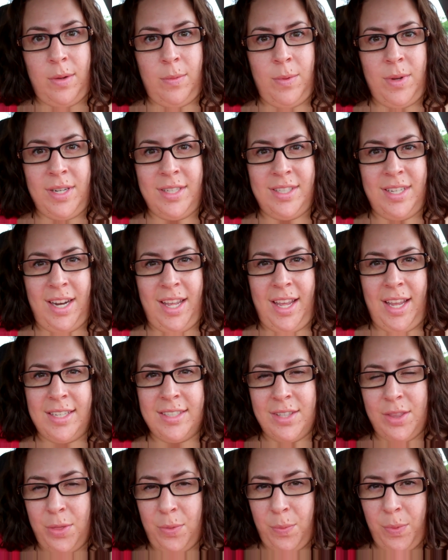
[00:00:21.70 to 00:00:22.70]
what is it, I
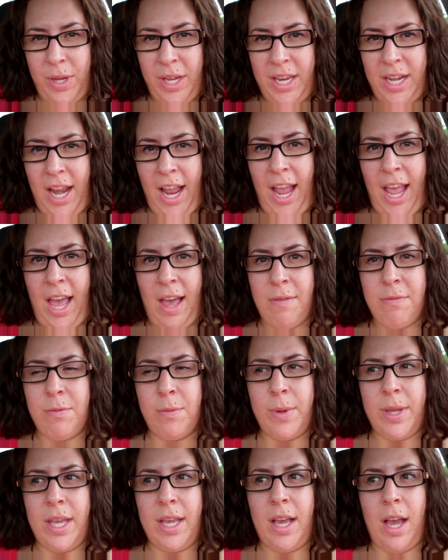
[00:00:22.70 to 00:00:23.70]
guess 3.5
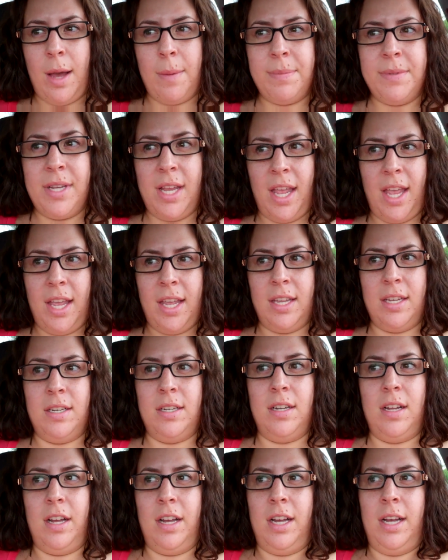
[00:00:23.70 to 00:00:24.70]
week update
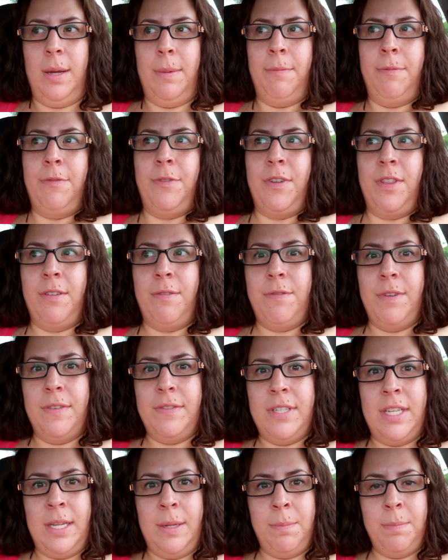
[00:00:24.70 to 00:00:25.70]
for the
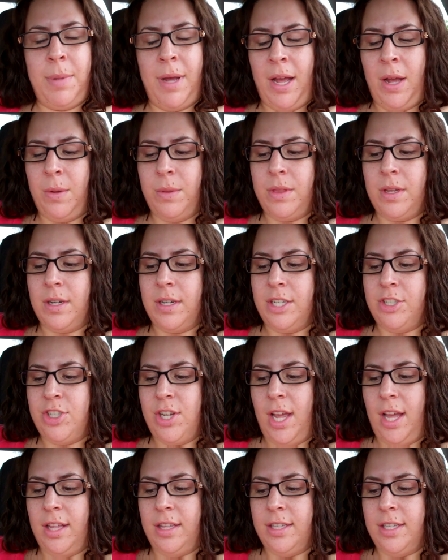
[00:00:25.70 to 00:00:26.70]
15 pound 30
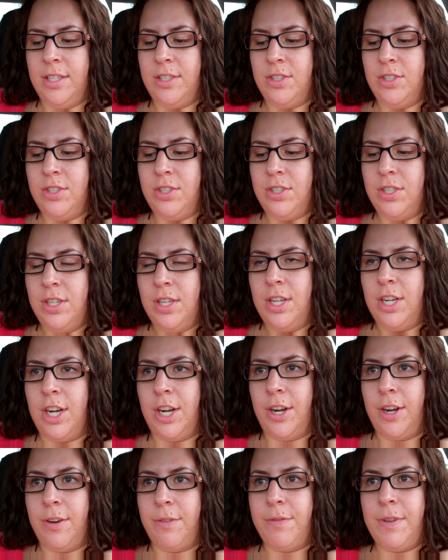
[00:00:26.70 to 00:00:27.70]
challenge,
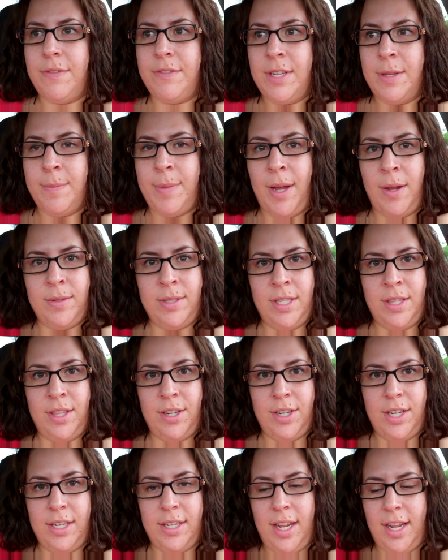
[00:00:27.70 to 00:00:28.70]
or 15 pounds in
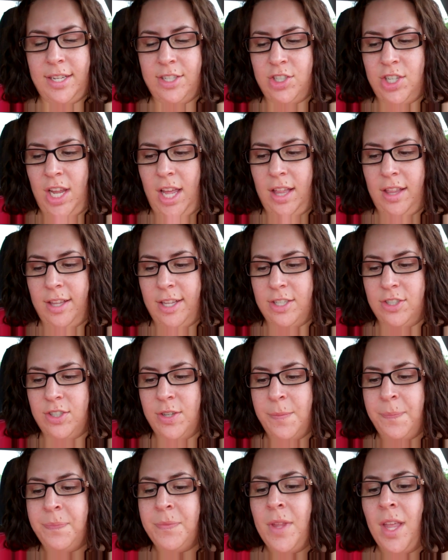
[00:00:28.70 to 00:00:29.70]
30 day
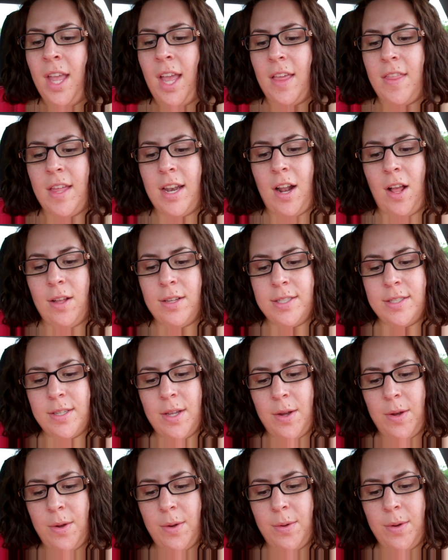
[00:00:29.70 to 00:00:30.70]
challenge, and then
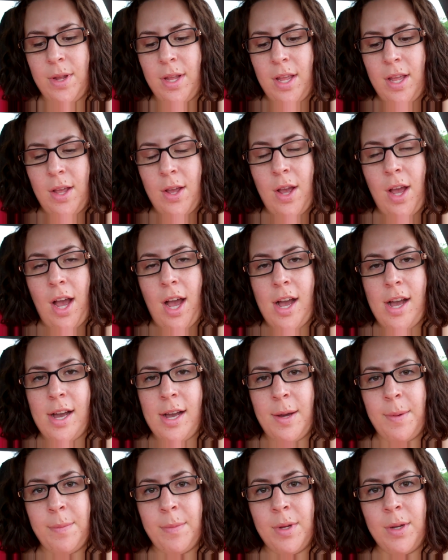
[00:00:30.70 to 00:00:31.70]
also
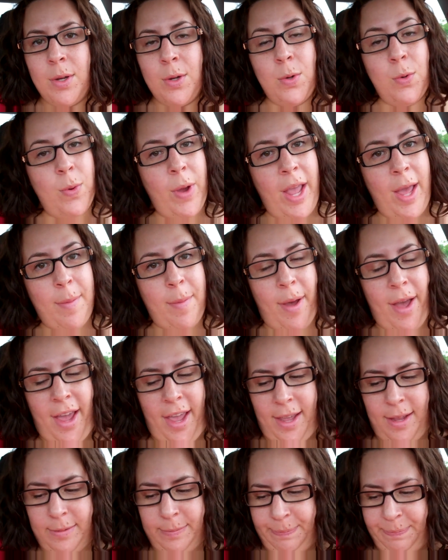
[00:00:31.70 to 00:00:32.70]
who am
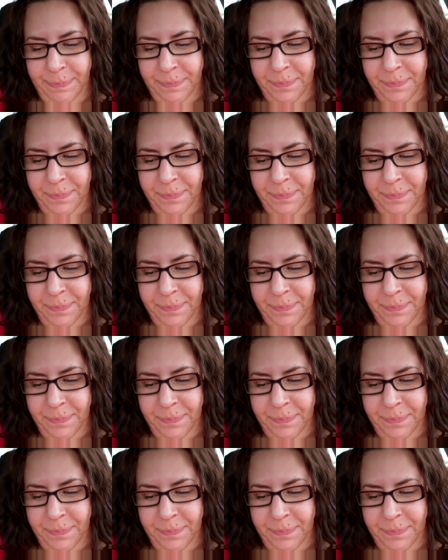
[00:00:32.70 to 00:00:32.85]
I?